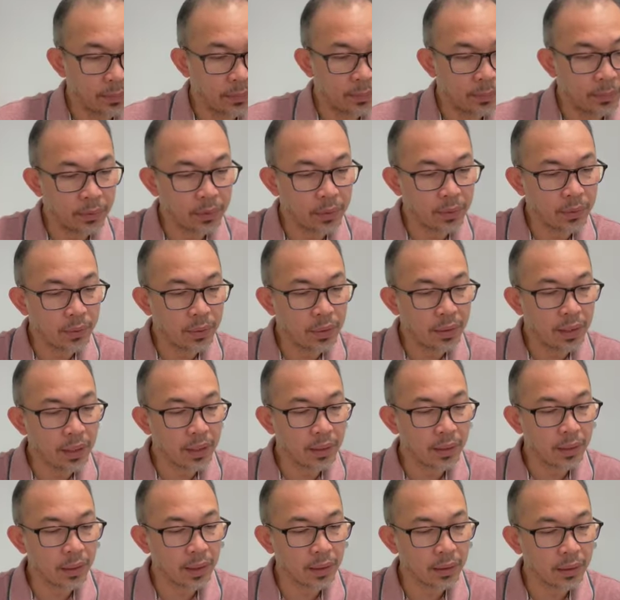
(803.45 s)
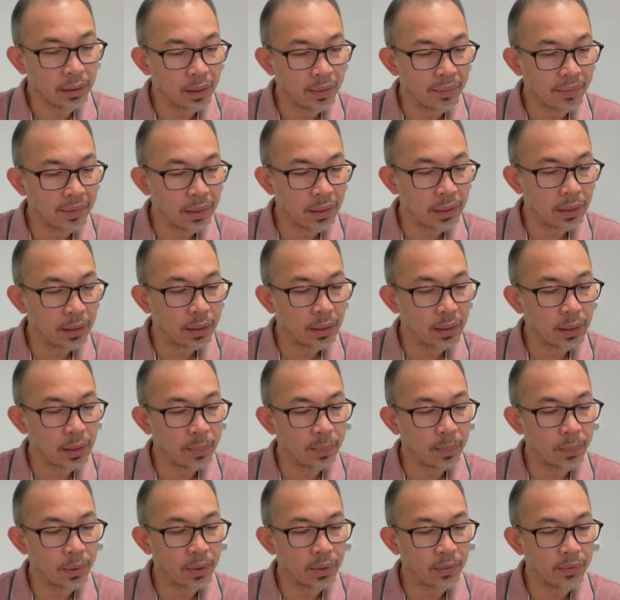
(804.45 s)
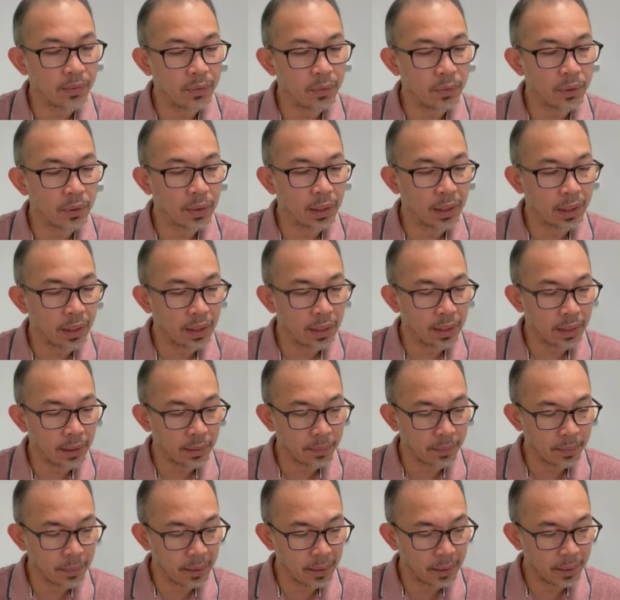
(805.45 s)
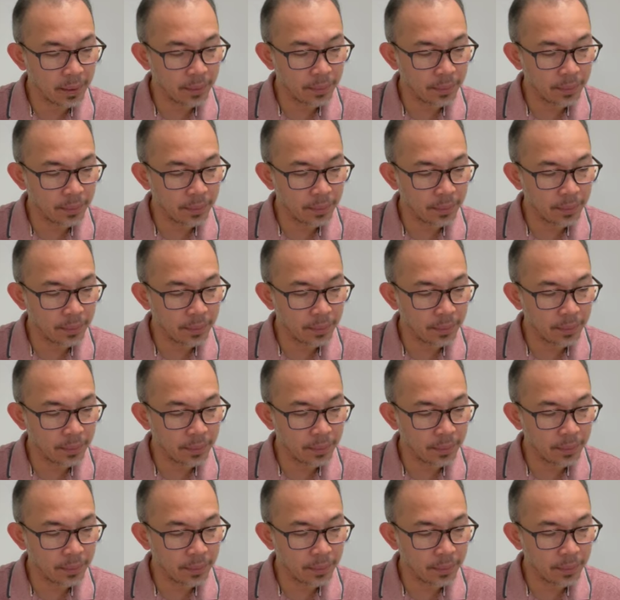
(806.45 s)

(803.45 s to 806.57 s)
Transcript: So we got activity 3.4a and b.